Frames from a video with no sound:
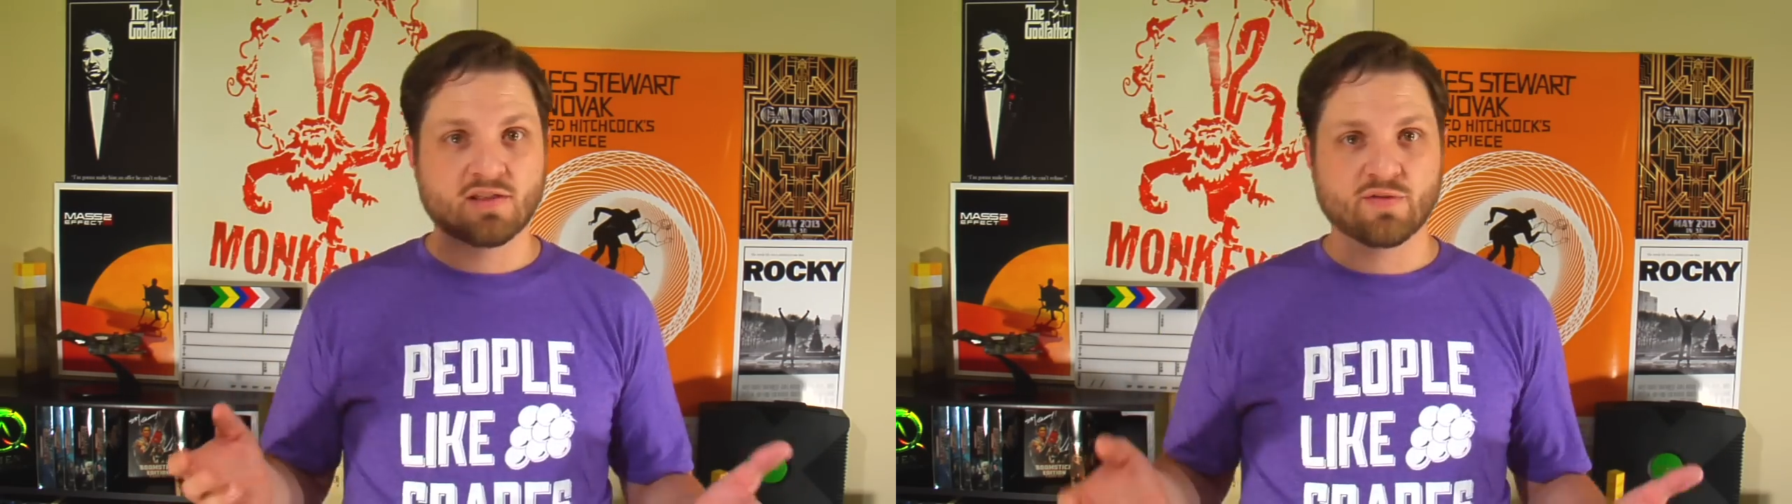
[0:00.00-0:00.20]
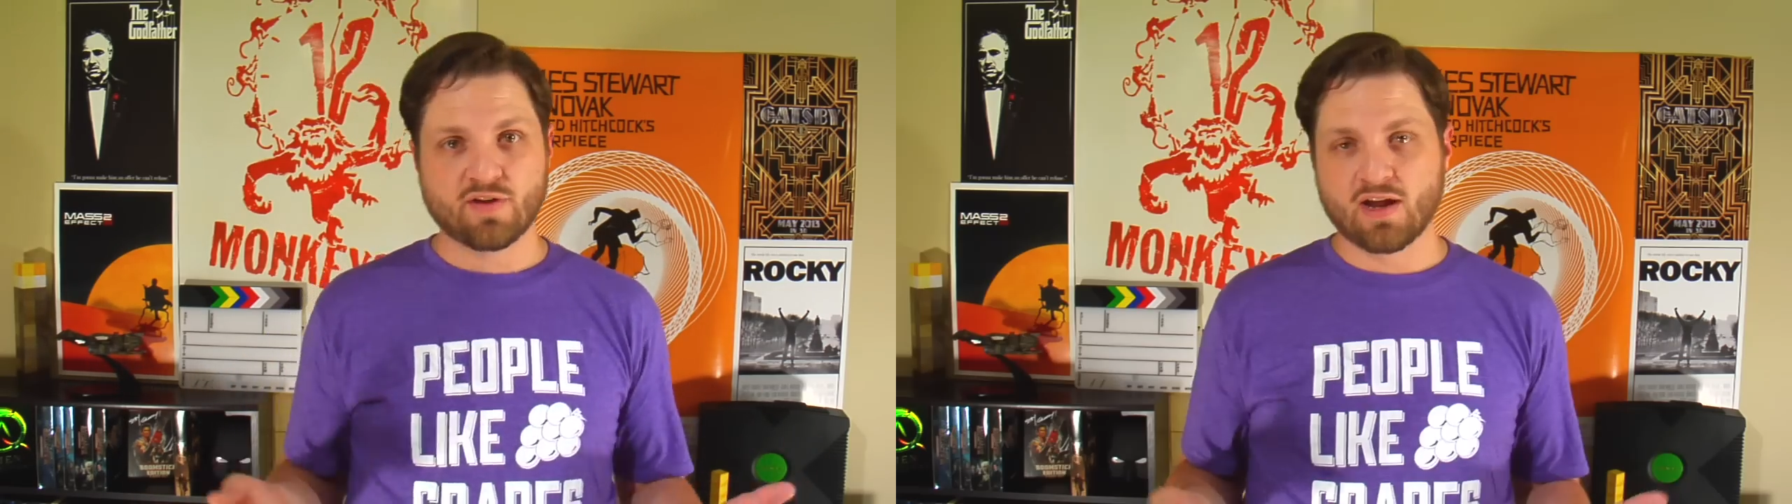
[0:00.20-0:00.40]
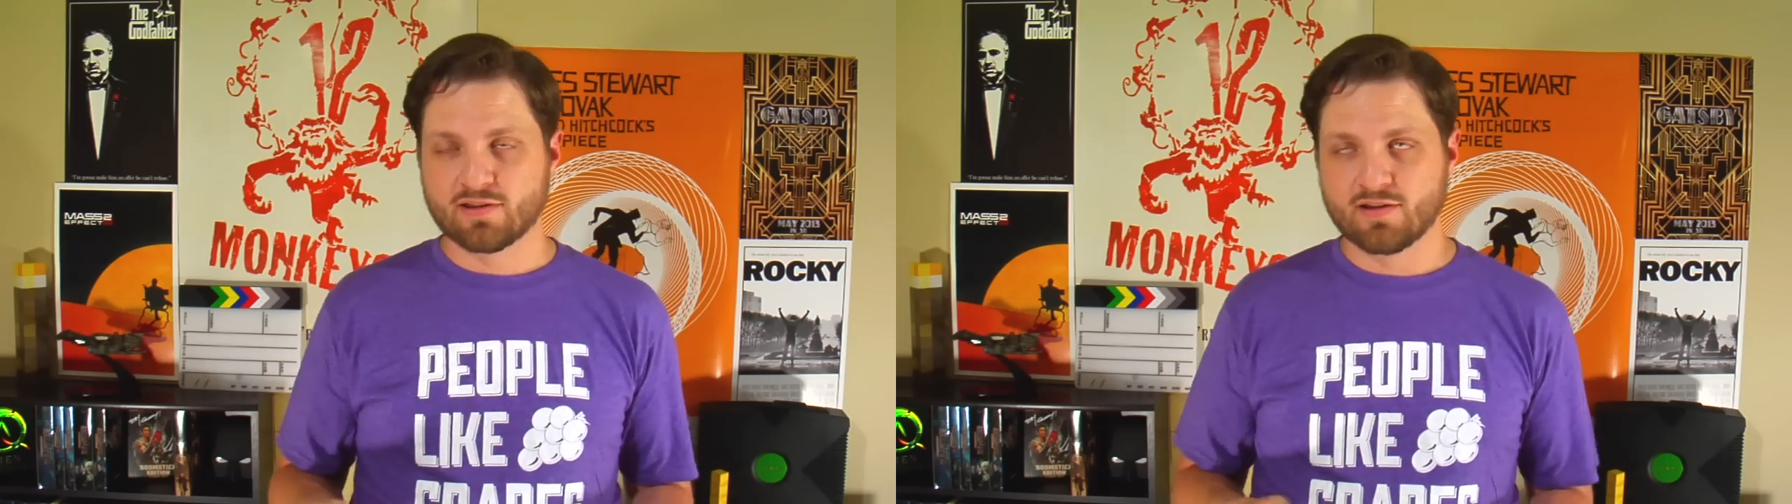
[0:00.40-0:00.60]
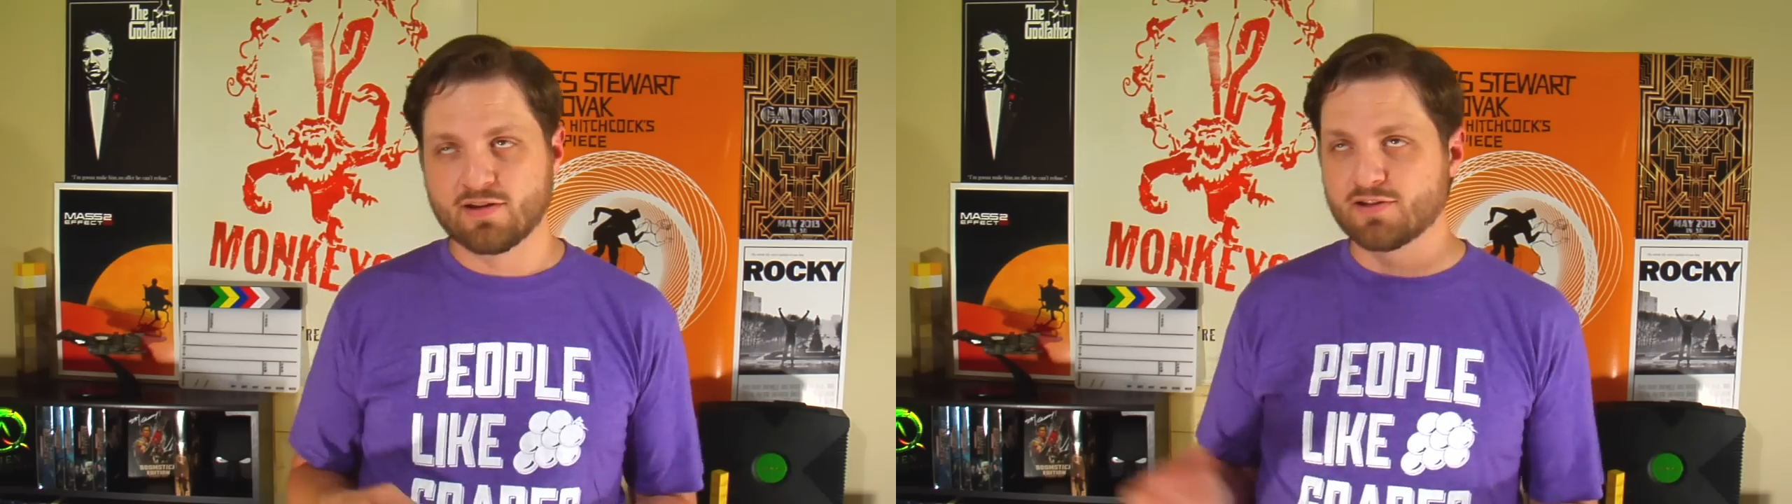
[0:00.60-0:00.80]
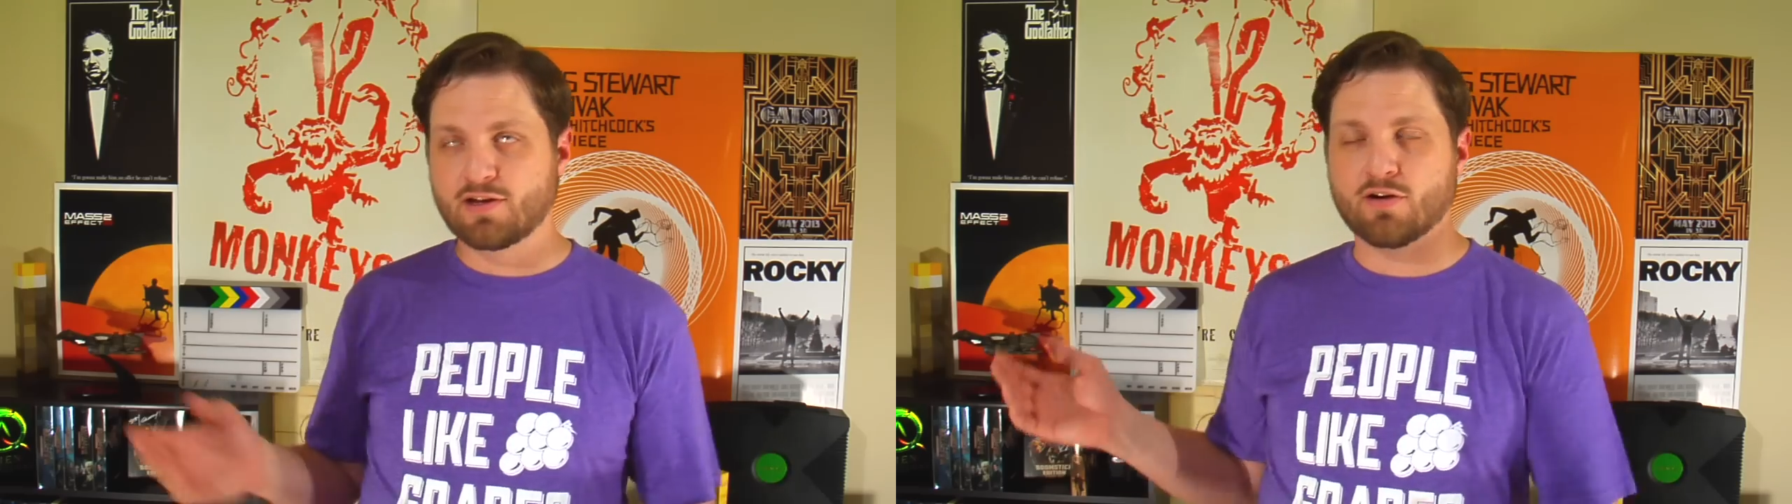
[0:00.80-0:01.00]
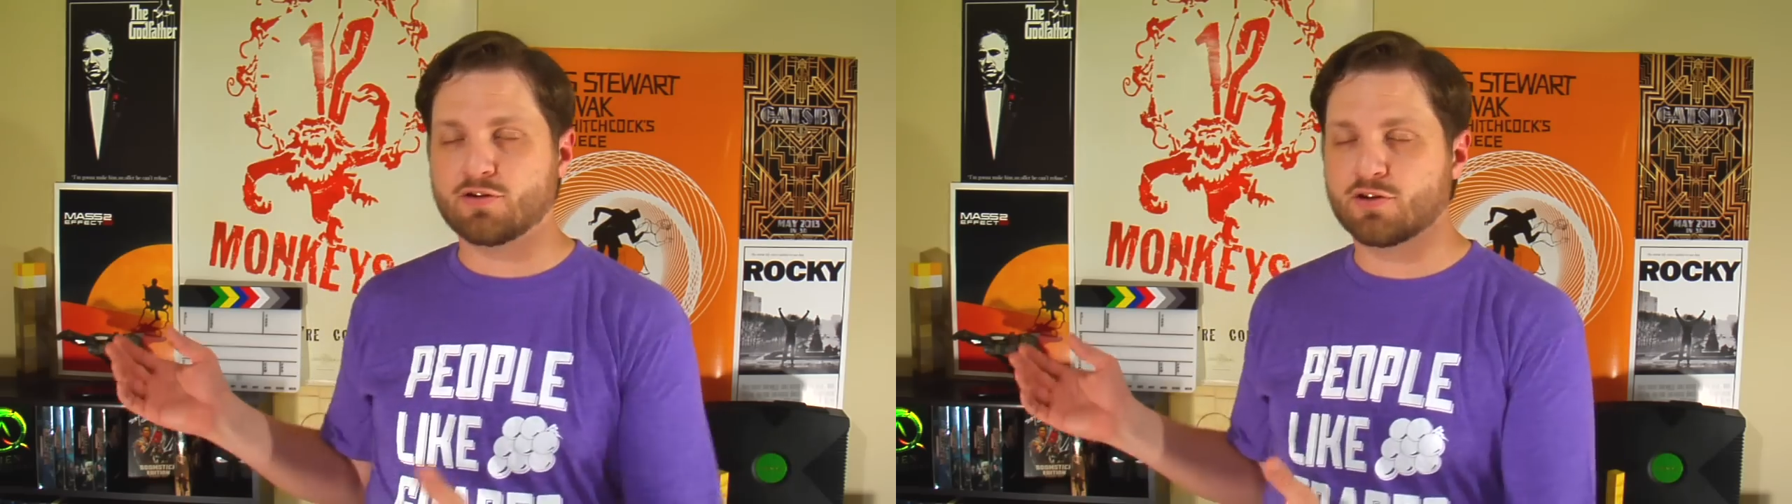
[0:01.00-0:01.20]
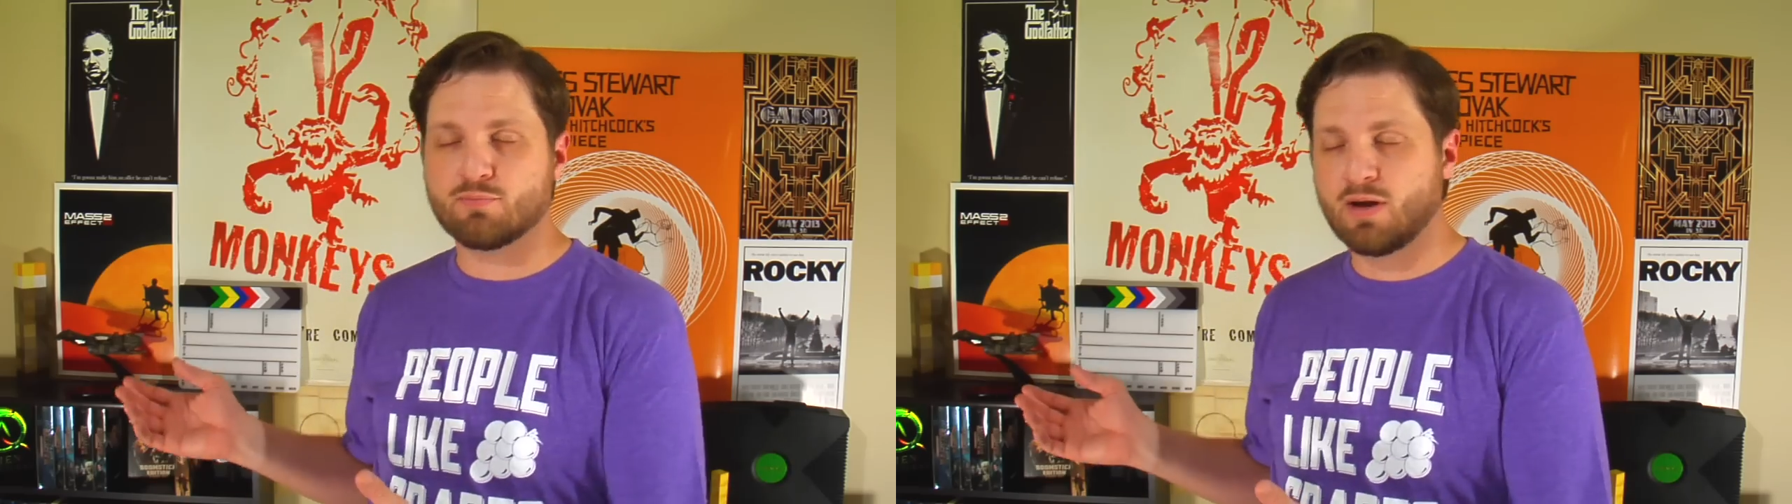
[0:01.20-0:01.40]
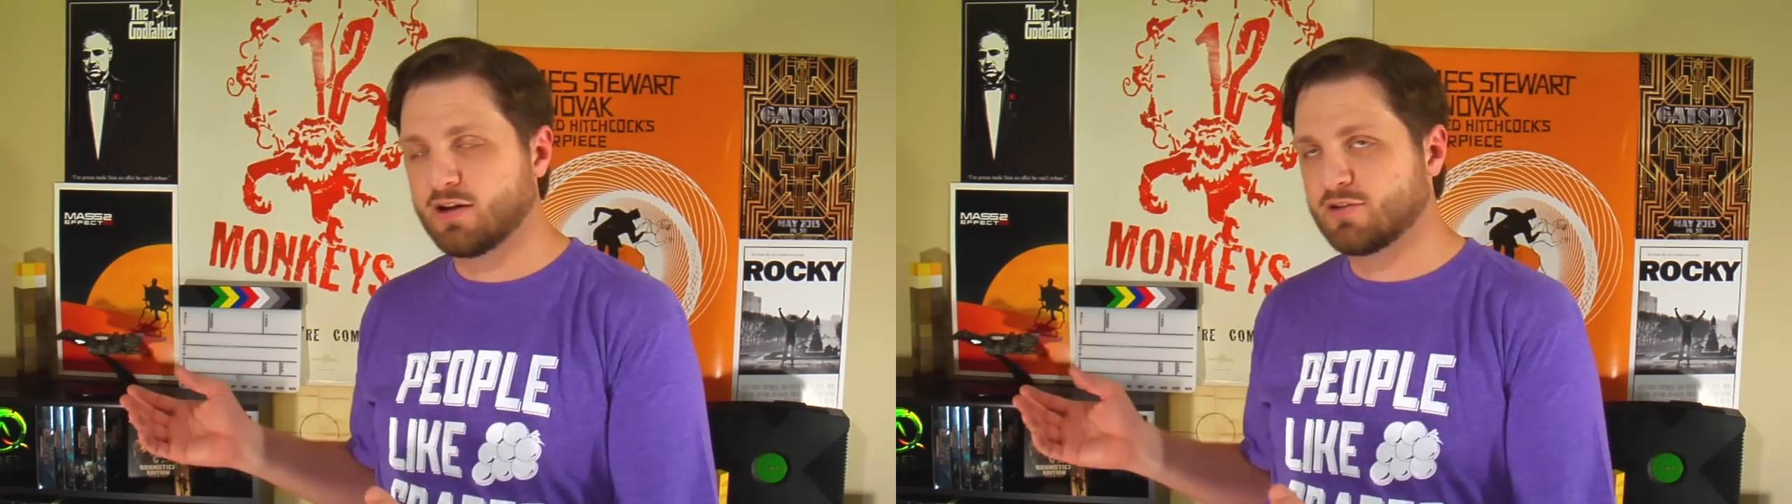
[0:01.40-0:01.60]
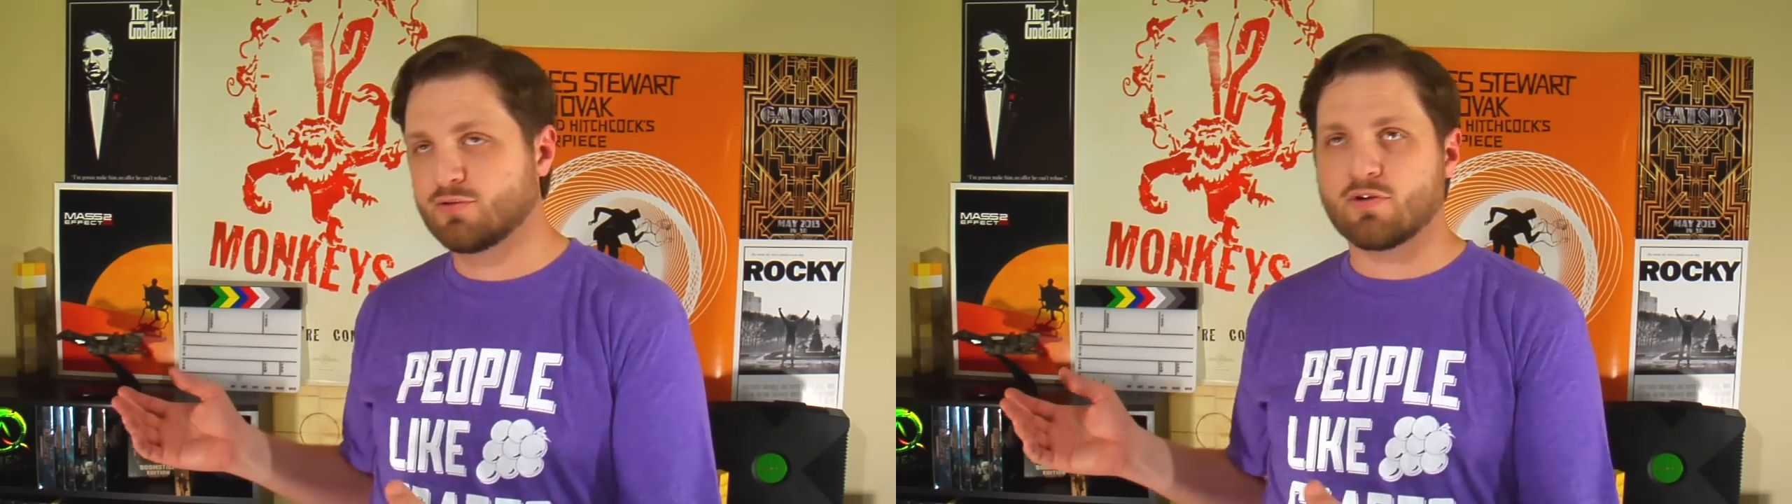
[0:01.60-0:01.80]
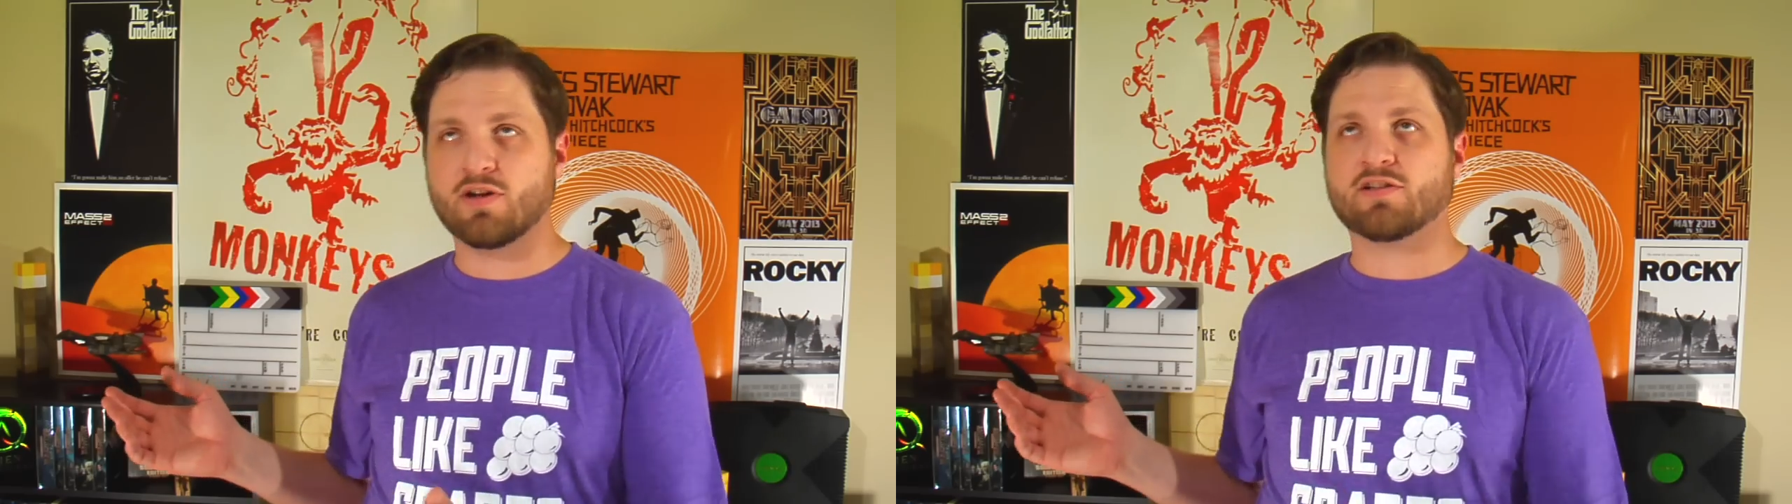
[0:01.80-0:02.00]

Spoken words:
the fact that his character's backstory